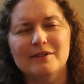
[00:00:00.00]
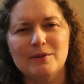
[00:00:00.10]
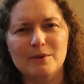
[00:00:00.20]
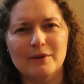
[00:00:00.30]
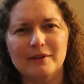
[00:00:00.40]

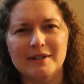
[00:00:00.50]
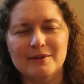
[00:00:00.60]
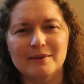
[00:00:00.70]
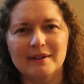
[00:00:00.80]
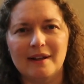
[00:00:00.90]
two thirty
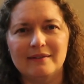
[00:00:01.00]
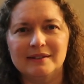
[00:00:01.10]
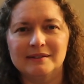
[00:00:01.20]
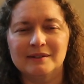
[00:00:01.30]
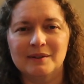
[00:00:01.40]
to
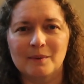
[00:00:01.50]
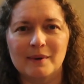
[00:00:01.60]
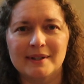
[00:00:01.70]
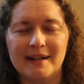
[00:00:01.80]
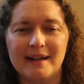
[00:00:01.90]
eleven
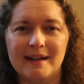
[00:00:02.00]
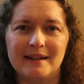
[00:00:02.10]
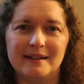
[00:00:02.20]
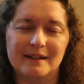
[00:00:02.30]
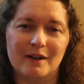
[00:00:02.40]
one day,
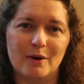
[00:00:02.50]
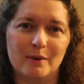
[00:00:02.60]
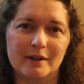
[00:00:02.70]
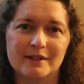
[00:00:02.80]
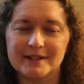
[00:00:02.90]
and then I'll
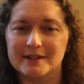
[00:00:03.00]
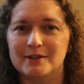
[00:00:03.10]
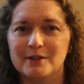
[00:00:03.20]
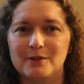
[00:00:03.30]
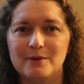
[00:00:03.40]
work six
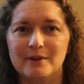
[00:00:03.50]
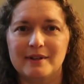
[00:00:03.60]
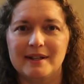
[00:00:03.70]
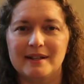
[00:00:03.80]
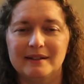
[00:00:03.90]
to two
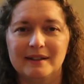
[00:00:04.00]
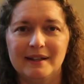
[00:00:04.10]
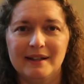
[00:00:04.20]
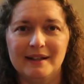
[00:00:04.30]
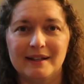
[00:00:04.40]
thirty,
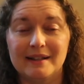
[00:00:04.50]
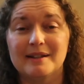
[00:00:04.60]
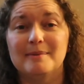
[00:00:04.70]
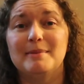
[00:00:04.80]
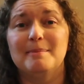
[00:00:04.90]
and
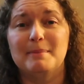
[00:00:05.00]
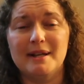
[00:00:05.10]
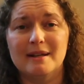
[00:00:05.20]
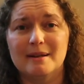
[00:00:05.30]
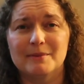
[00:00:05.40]
it'd be
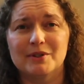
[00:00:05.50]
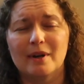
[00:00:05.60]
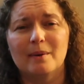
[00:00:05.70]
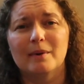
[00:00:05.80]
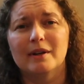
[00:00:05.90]
p m. So
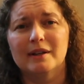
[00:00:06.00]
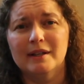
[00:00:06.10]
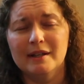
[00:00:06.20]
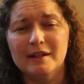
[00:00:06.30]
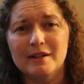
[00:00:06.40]
I work
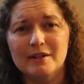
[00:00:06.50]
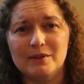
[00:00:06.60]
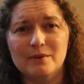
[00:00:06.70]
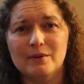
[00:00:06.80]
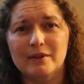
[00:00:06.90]

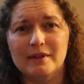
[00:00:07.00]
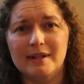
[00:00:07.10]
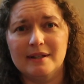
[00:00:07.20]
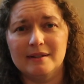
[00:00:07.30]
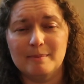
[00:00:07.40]
two
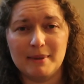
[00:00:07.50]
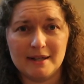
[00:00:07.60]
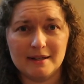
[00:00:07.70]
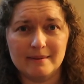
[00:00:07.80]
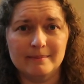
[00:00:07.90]
thirty
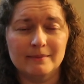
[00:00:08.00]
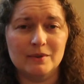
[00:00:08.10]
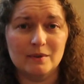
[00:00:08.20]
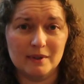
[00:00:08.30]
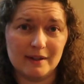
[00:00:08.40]
p m
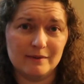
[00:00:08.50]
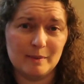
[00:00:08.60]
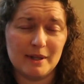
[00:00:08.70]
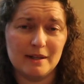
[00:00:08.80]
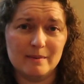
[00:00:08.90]
to eleven
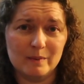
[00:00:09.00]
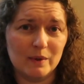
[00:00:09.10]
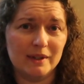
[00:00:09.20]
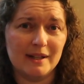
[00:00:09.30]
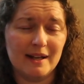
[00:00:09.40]
p m
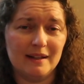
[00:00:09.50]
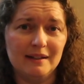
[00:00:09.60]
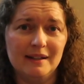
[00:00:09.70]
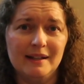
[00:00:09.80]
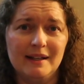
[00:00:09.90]
one day,
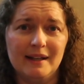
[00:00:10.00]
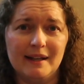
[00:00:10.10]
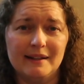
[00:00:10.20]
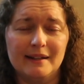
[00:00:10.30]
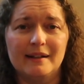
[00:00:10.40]

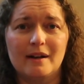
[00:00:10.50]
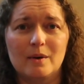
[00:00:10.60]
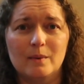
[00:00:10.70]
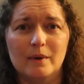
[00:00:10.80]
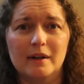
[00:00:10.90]
and then
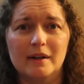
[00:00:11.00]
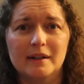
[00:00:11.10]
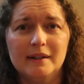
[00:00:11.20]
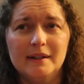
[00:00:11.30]
I'll work